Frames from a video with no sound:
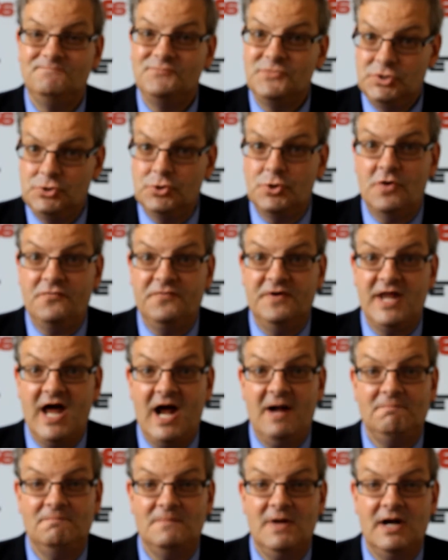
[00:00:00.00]
good offer
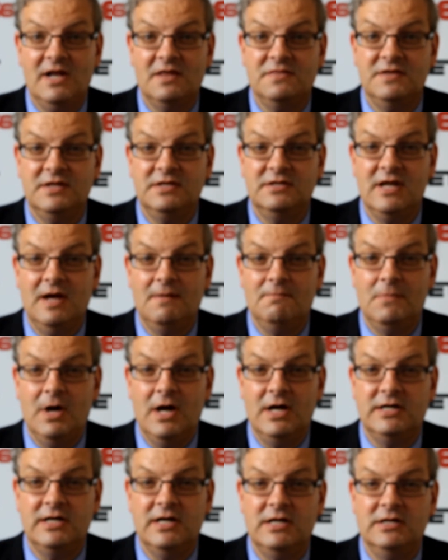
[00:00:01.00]
that and I think that
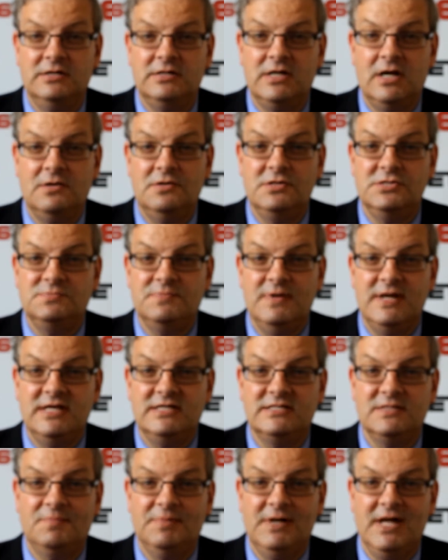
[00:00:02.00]
might encourage me
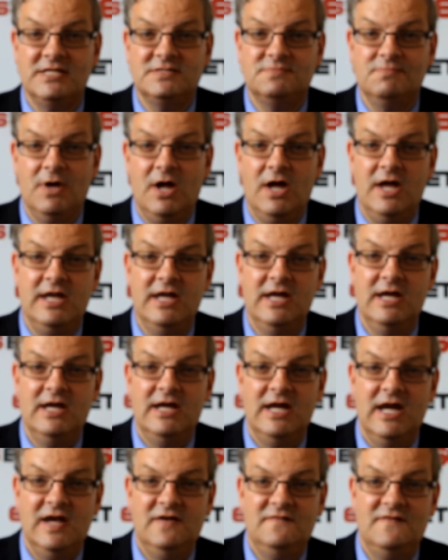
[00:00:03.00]
to place my
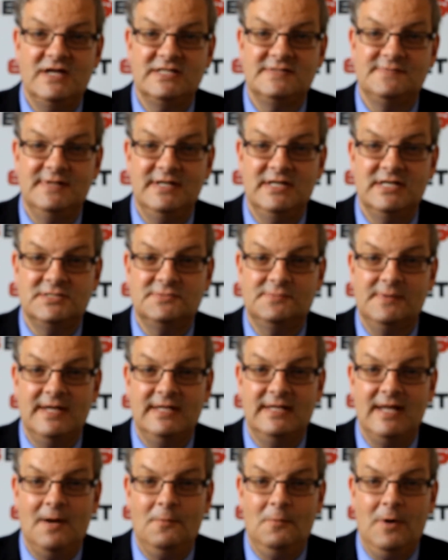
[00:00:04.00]
investment this
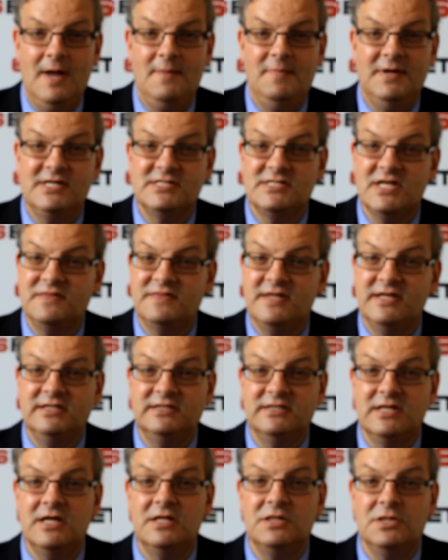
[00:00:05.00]
week that way because I
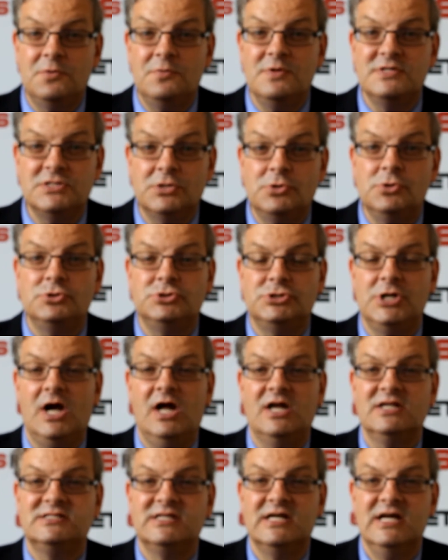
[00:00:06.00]
think that there is a good
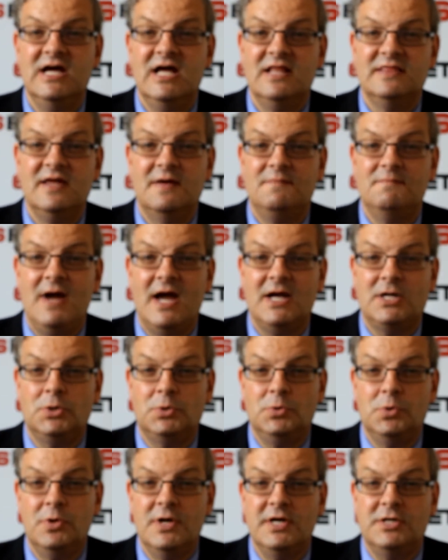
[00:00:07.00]
chance that
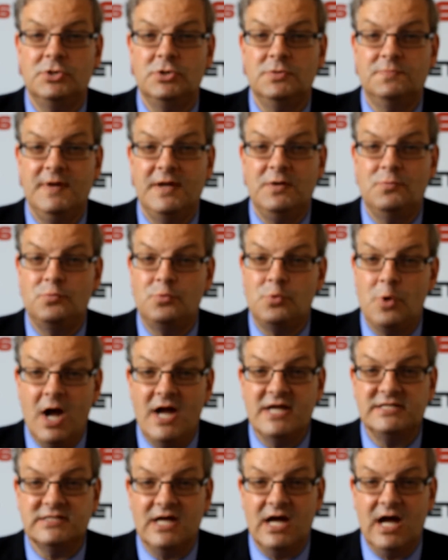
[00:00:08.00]
McIlroy could be
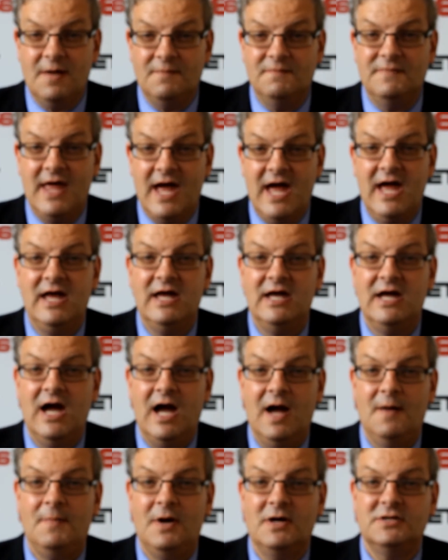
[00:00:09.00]
right up there
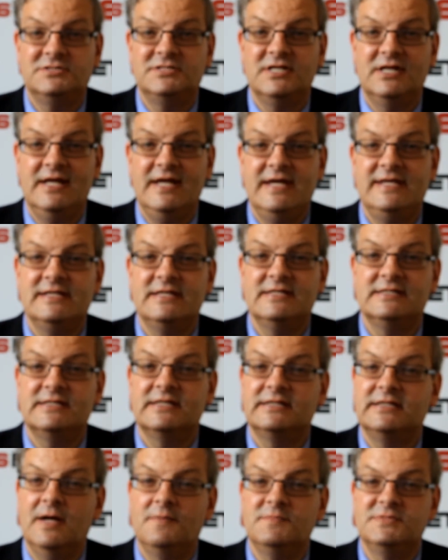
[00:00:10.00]
amongst the
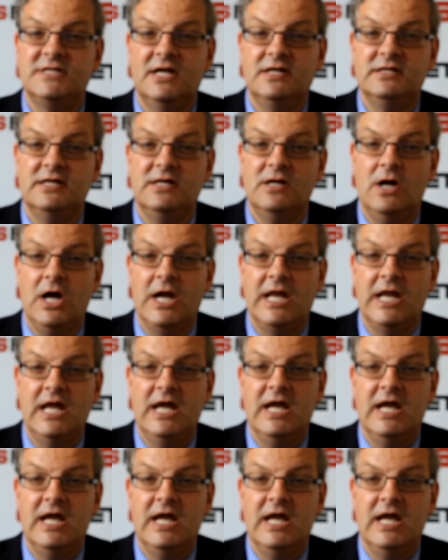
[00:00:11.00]
leaders come Sunday night.